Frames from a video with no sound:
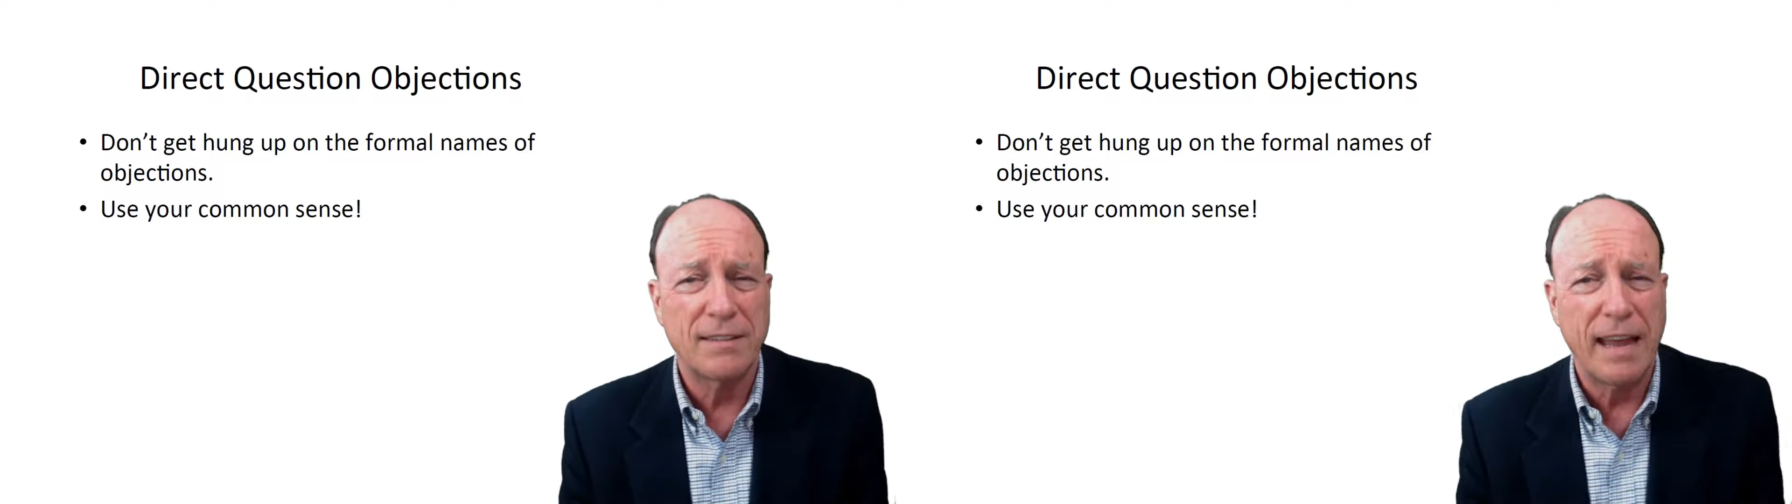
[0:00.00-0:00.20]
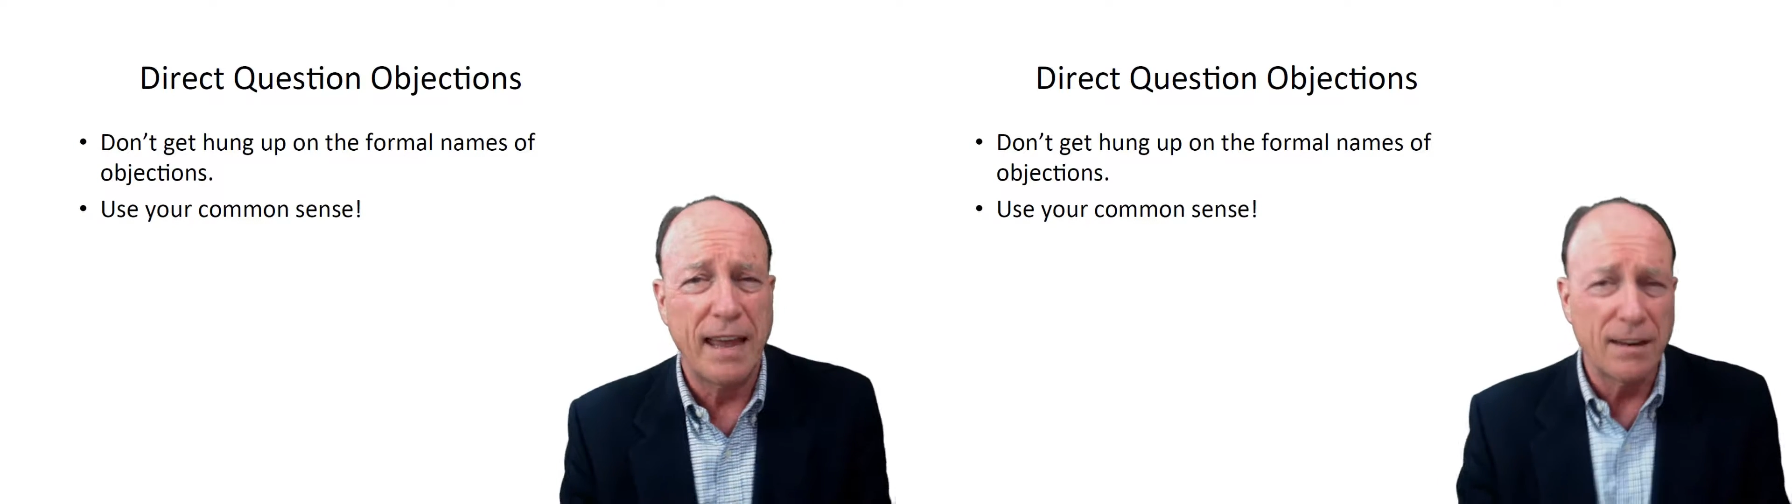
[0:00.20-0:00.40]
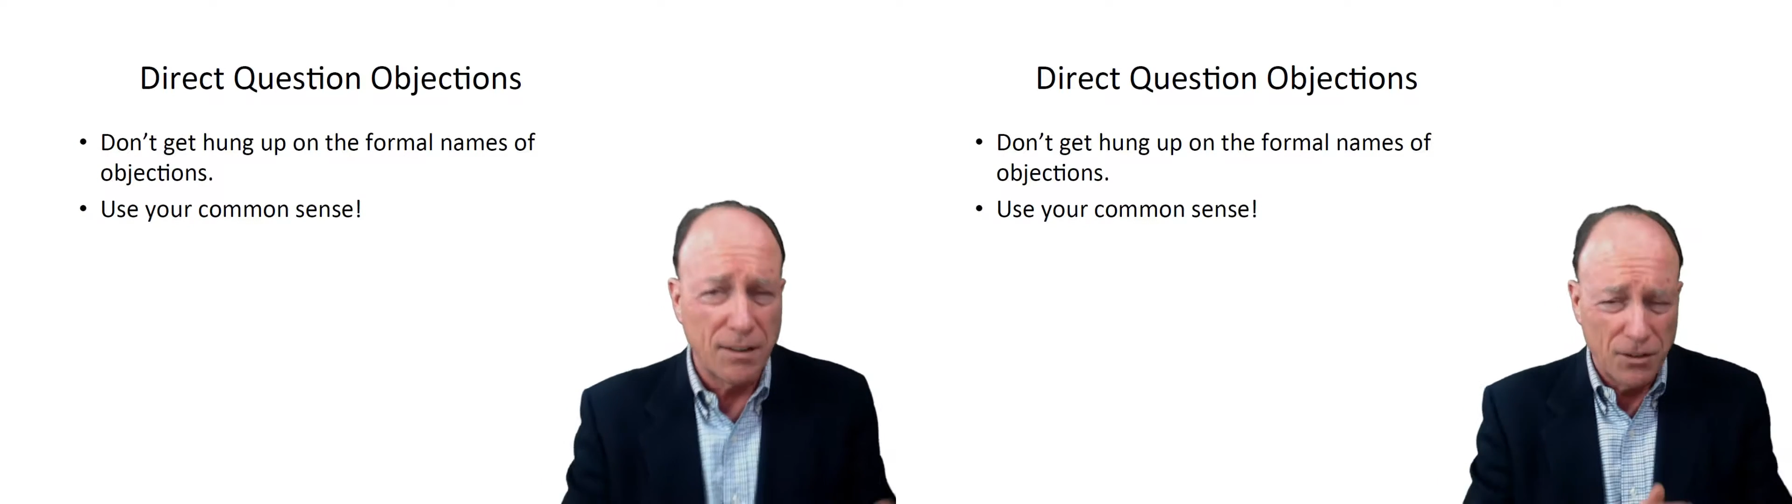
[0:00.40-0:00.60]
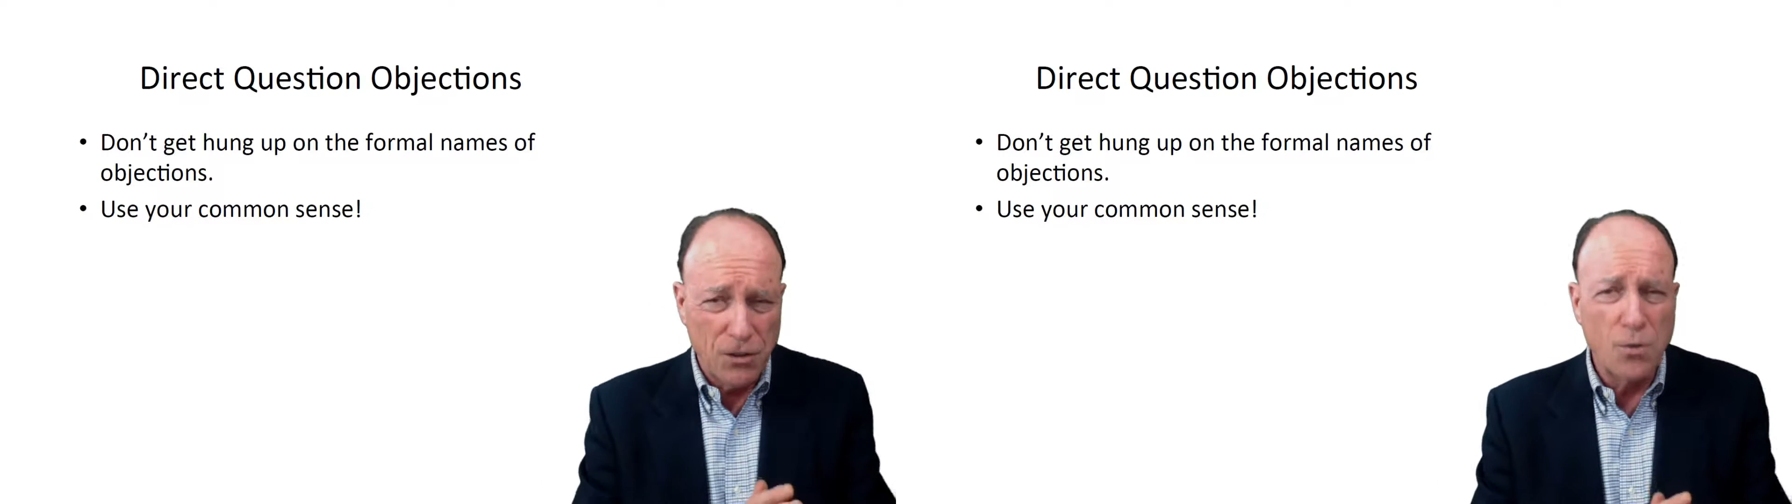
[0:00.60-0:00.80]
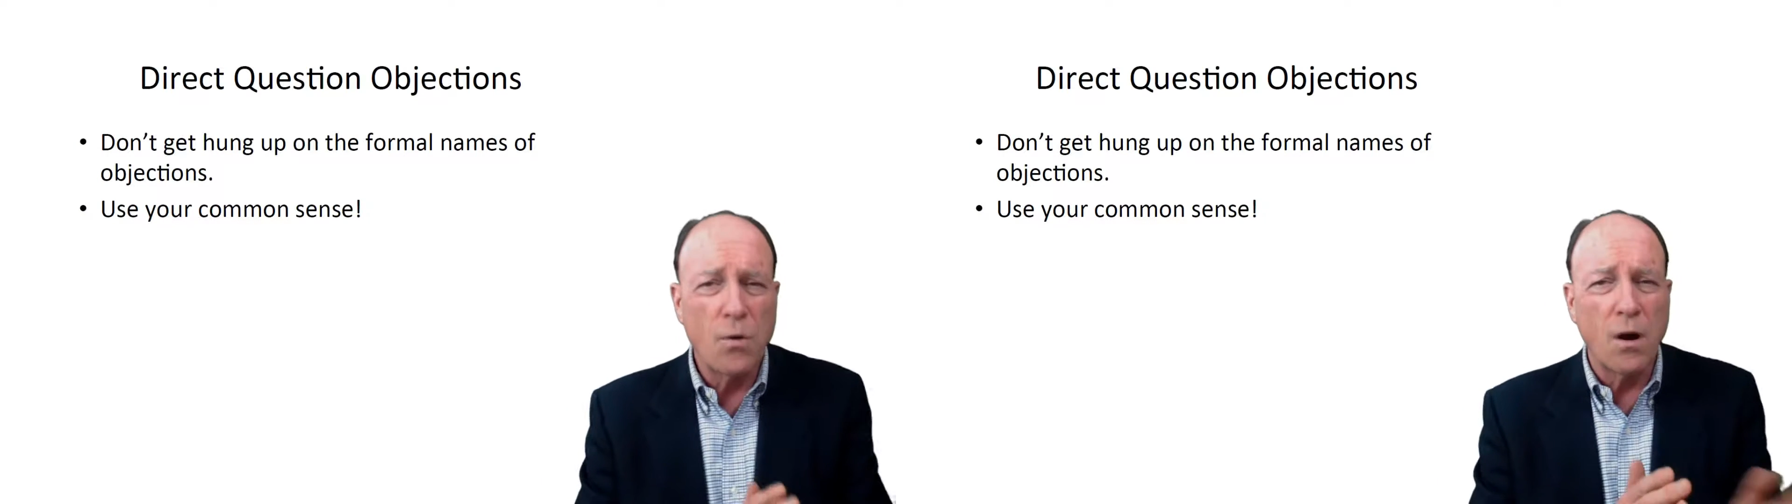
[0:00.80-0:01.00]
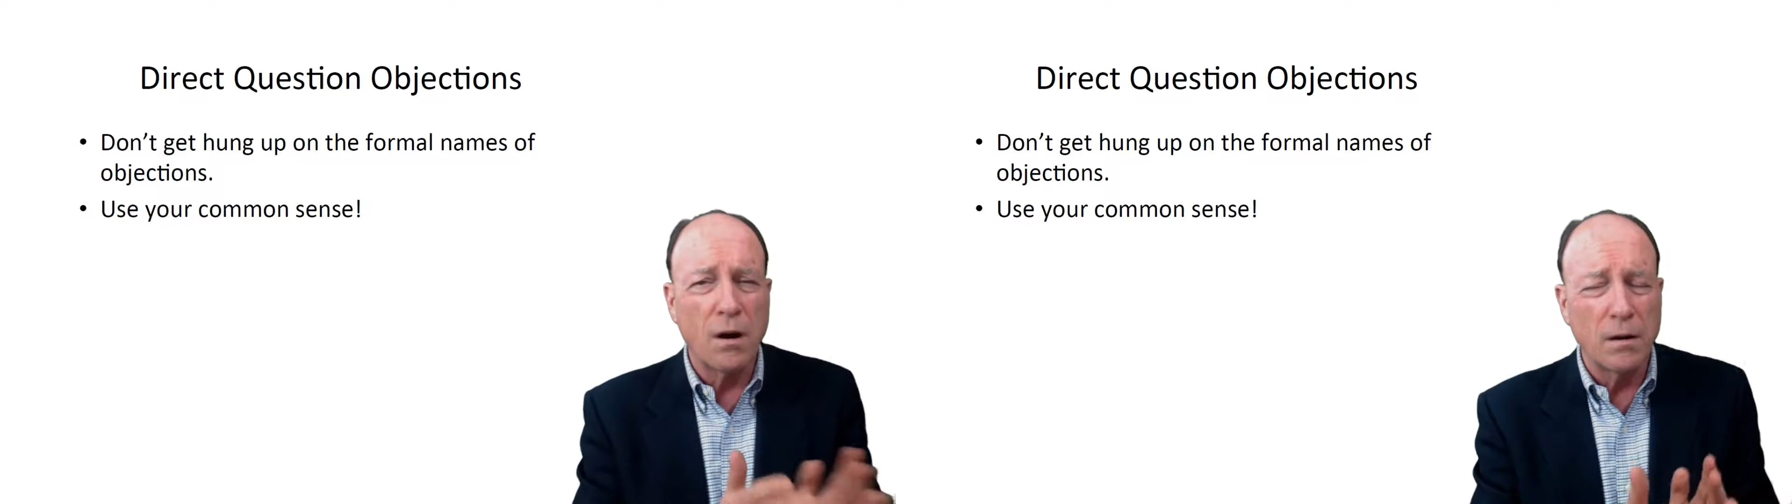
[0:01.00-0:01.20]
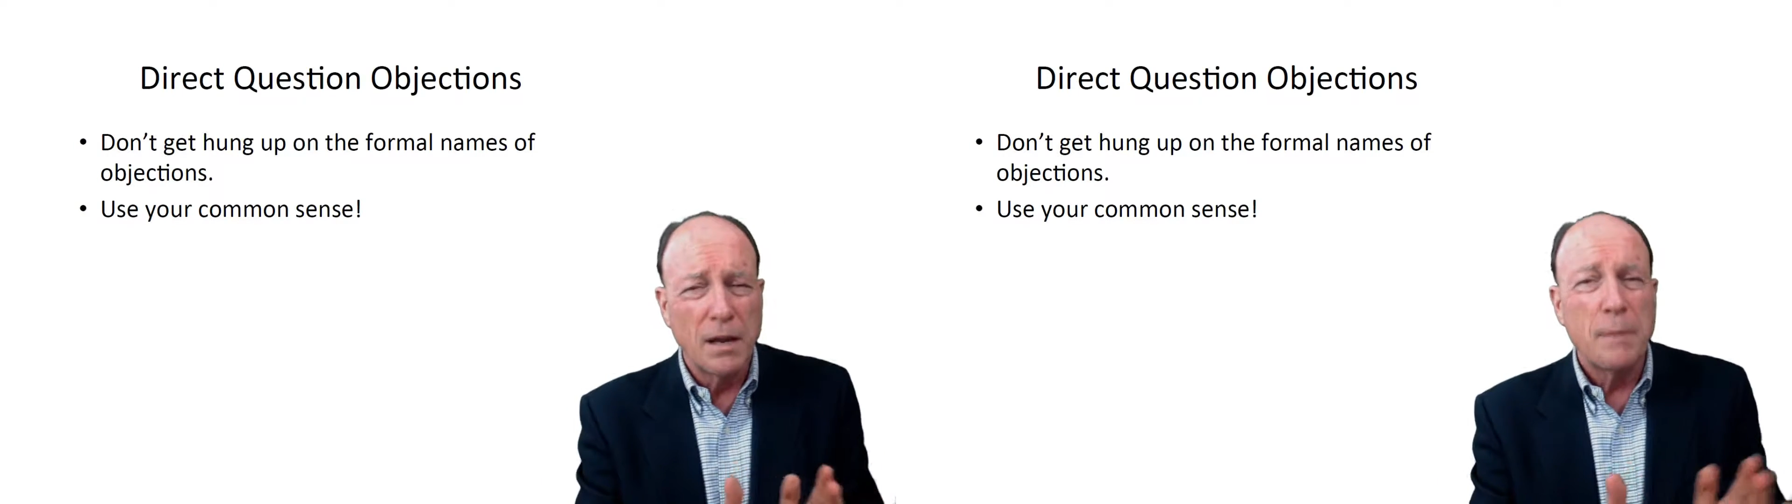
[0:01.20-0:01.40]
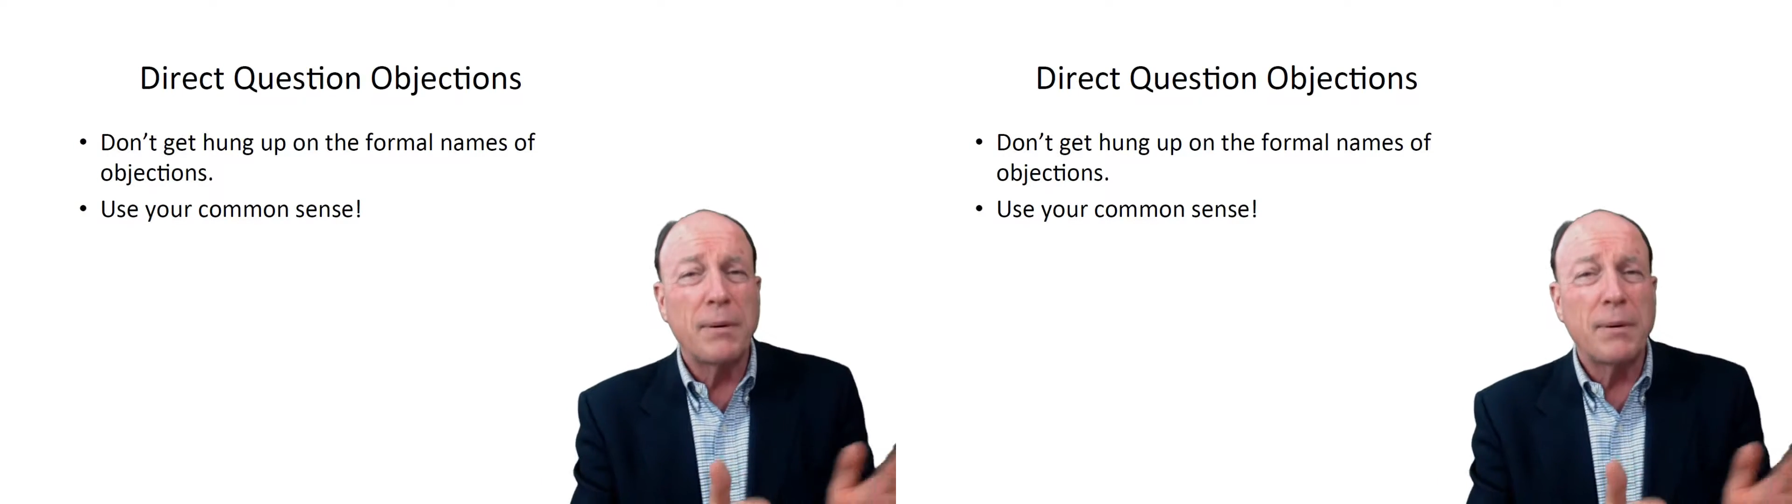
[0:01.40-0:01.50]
and you are